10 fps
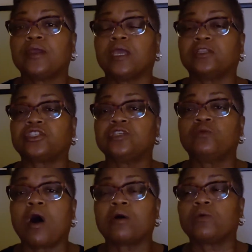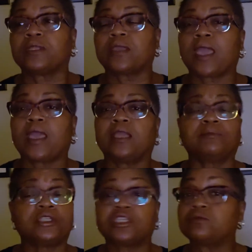and she walked with a cane.
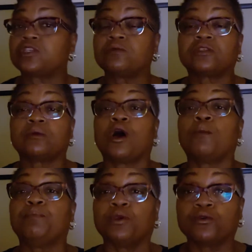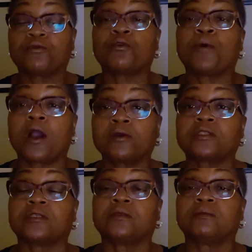But she was a beautiful
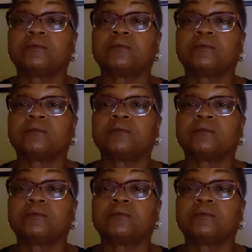person.